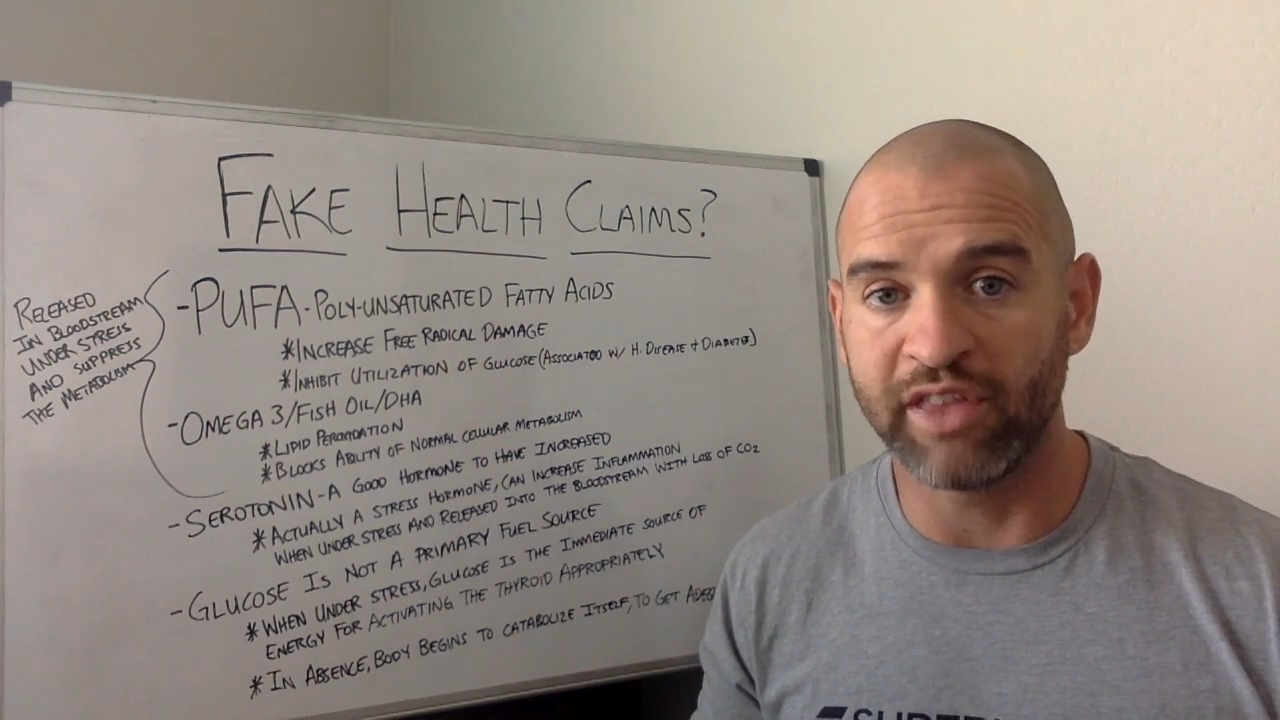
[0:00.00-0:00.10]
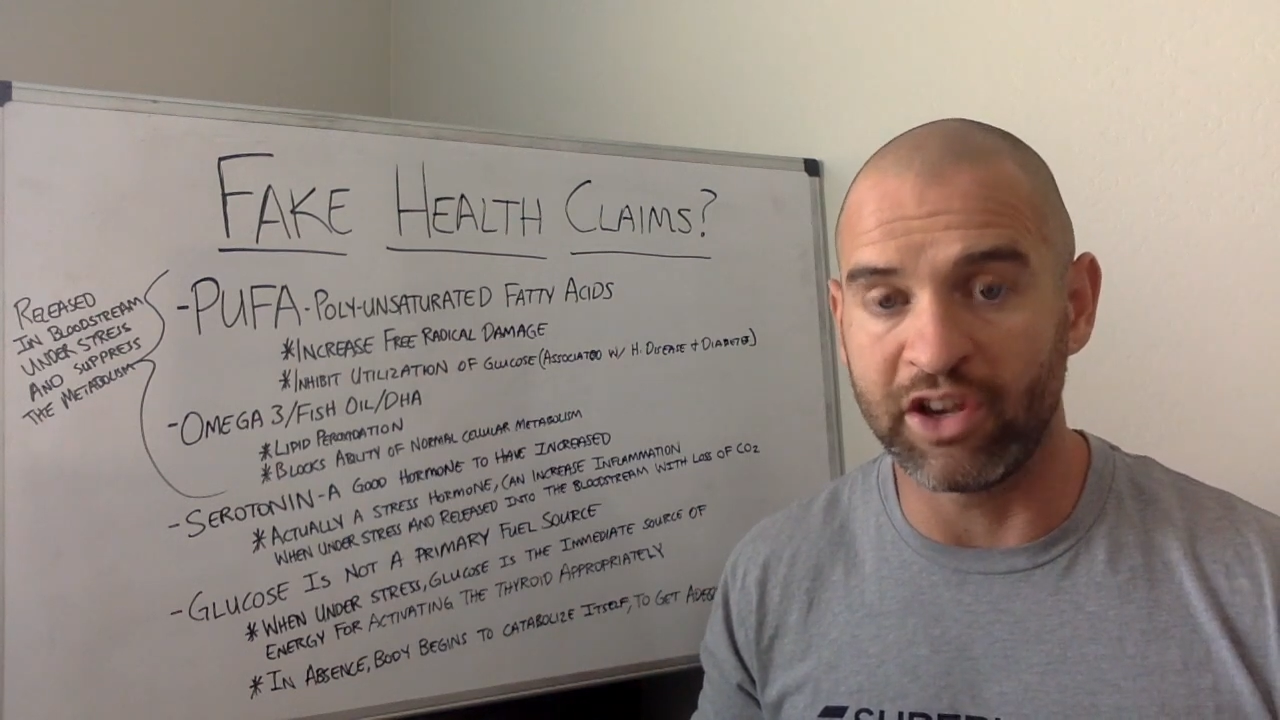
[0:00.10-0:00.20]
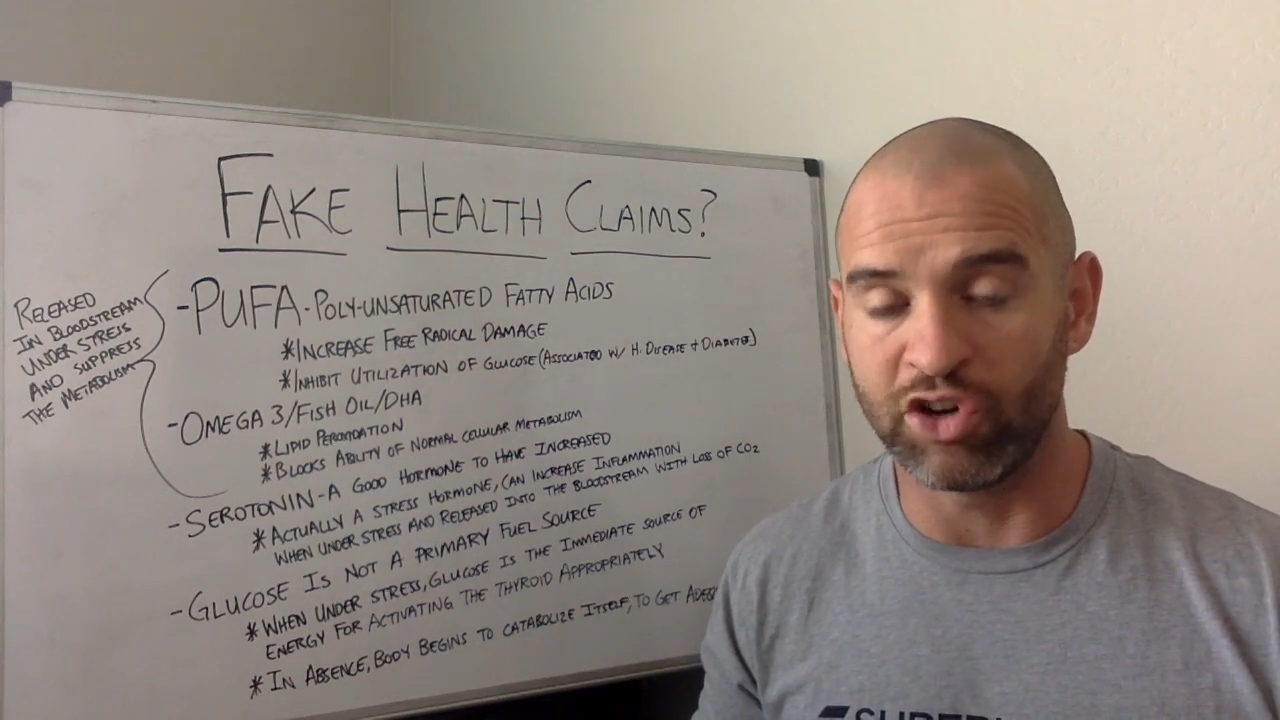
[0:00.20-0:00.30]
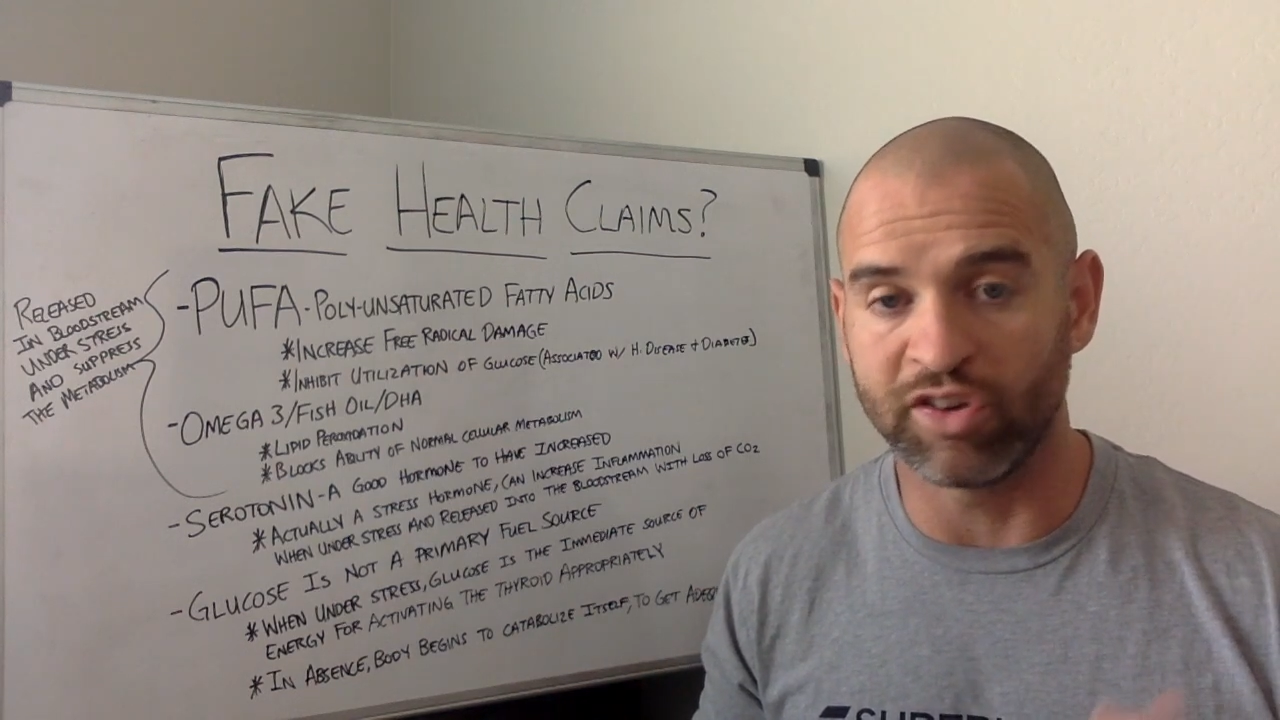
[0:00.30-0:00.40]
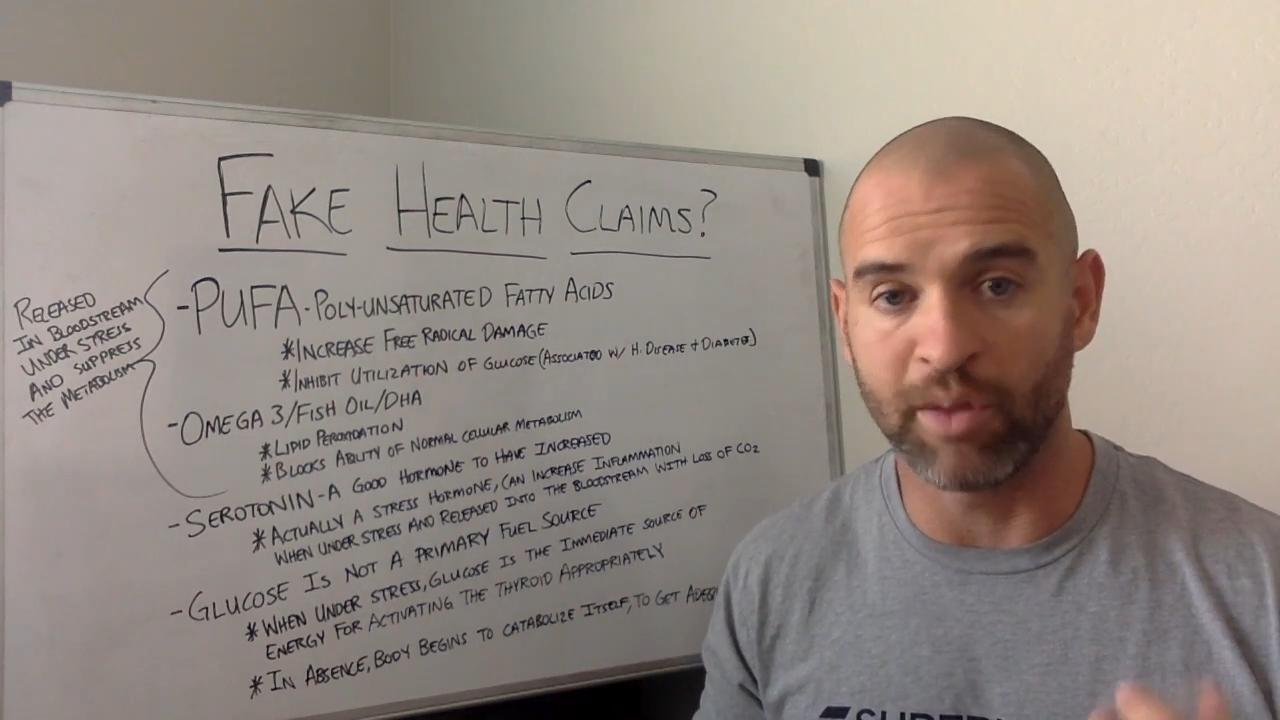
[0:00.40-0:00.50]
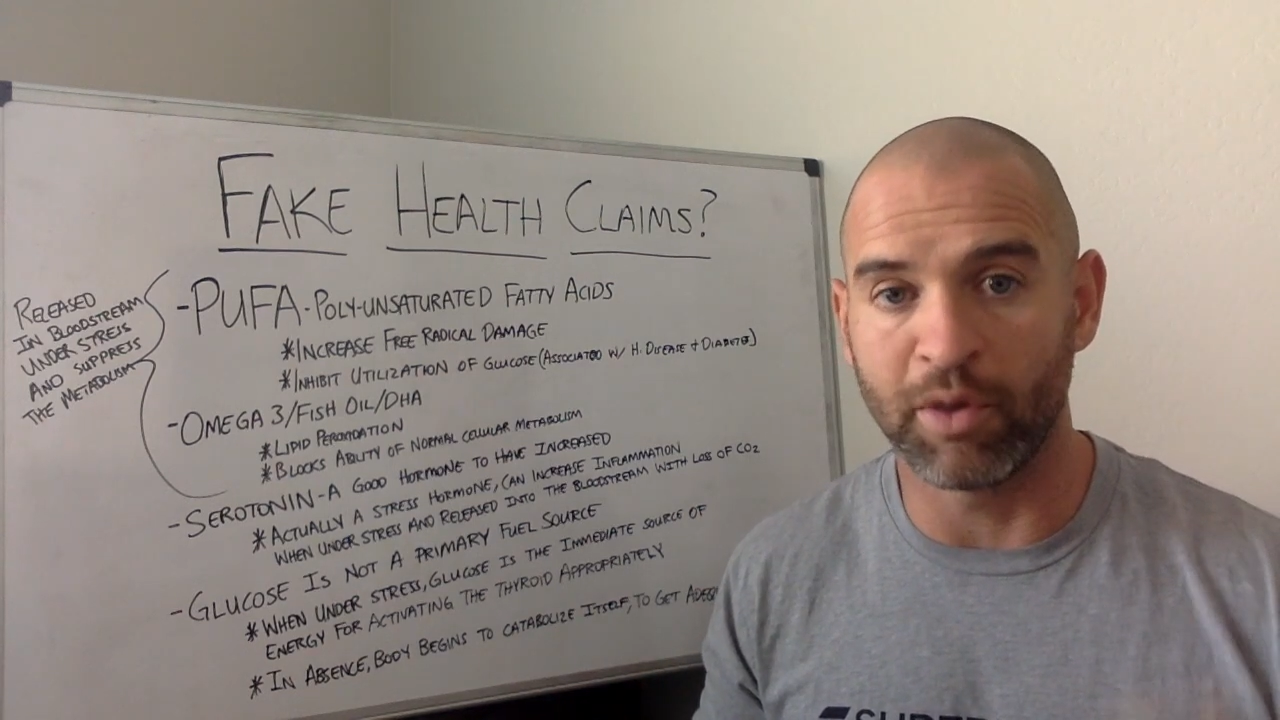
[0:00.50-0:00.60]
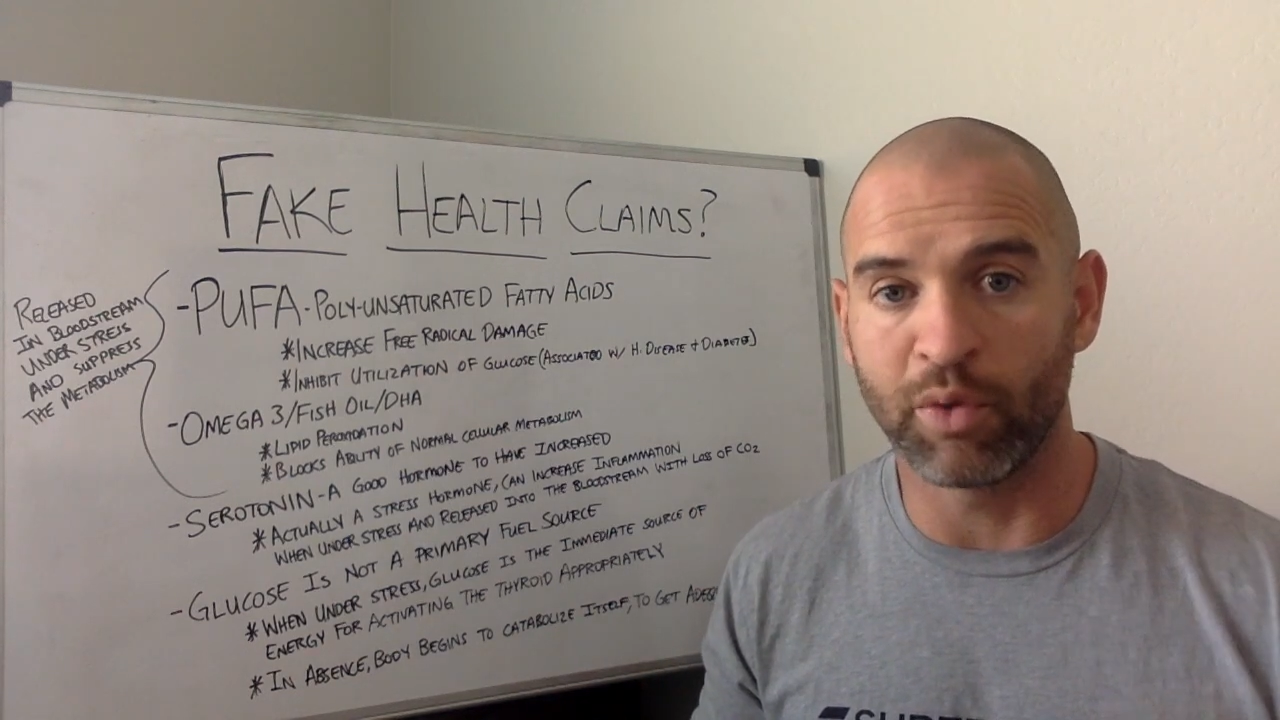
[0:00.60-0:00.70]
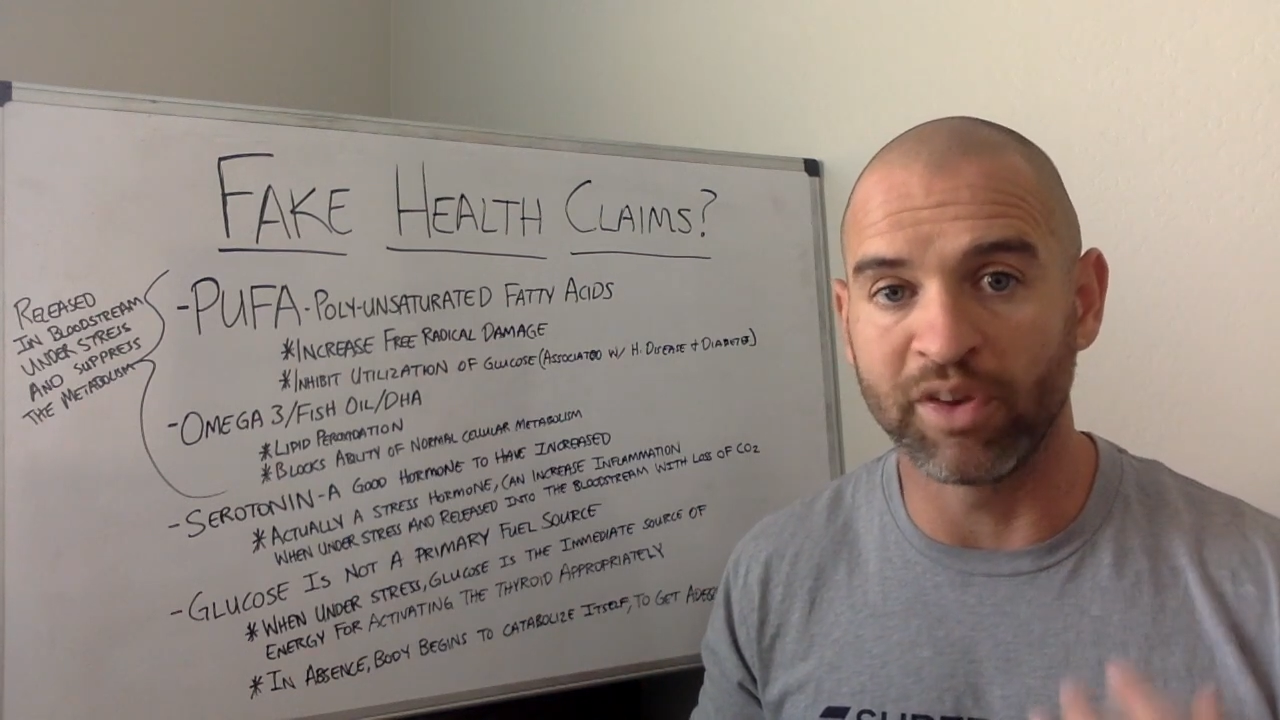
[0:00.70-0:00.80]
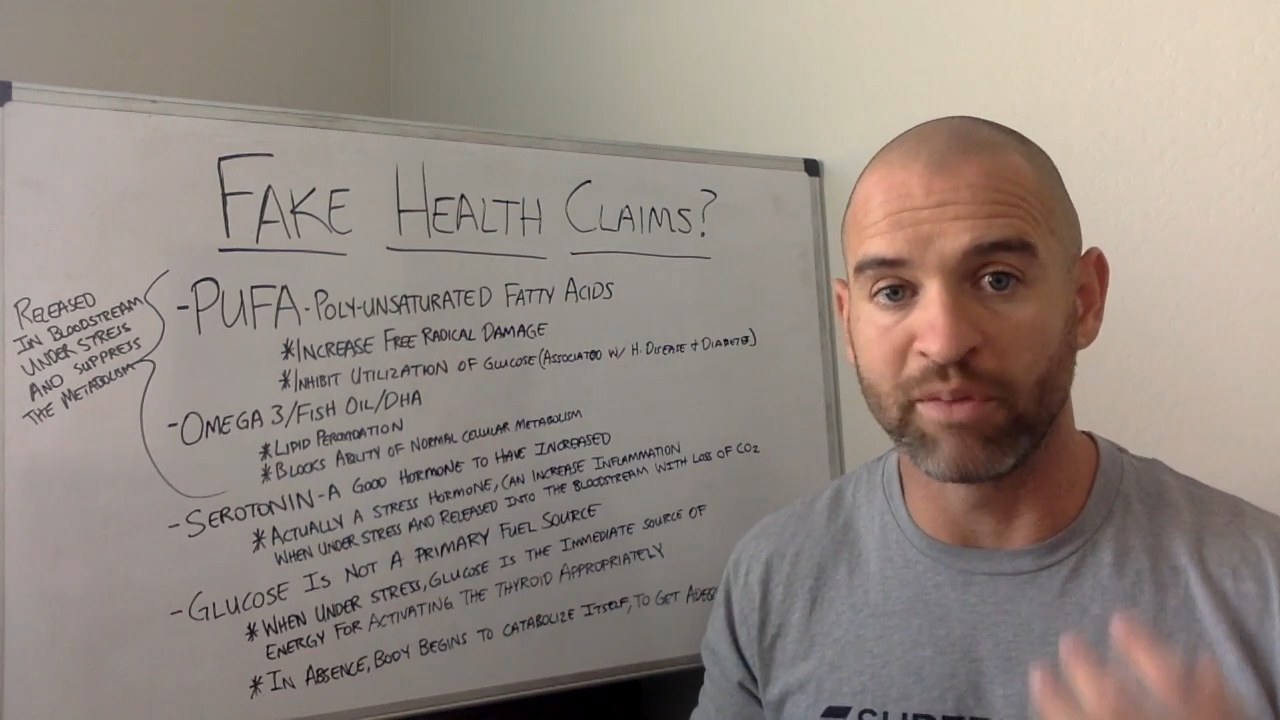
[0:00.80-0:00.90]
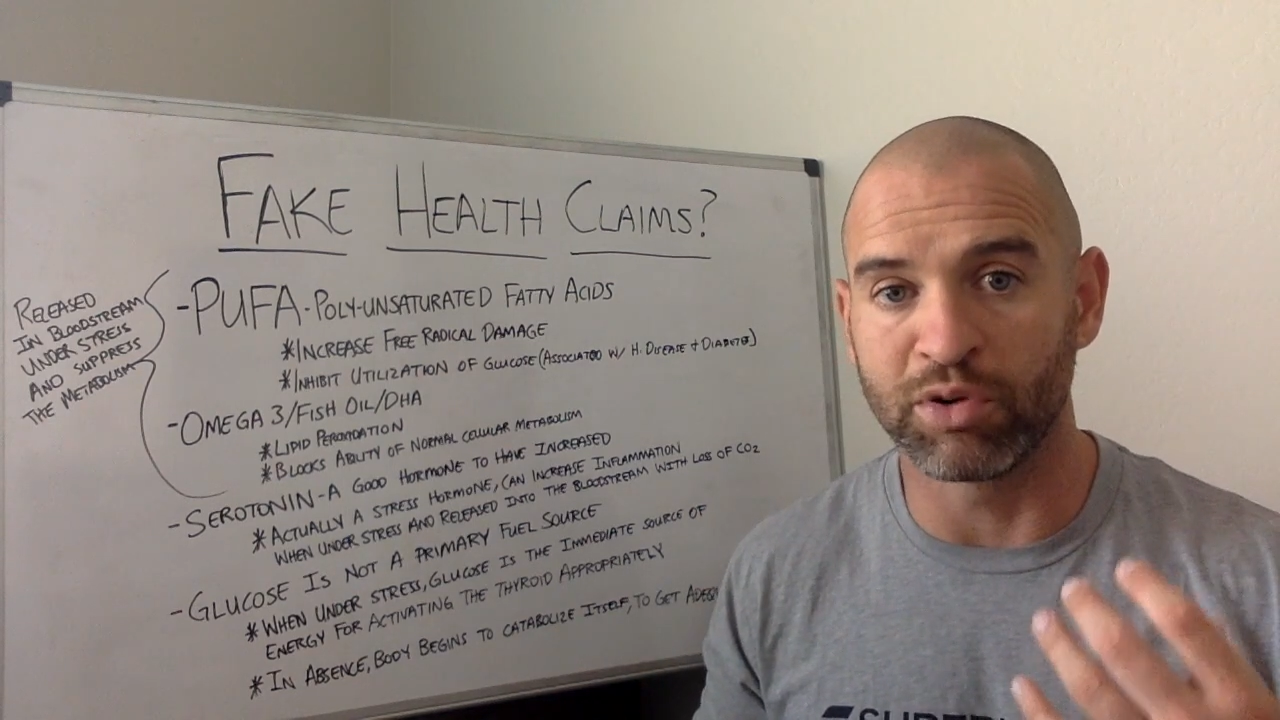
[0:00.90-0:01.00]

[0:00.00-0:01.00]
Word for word: that your stomach wasn't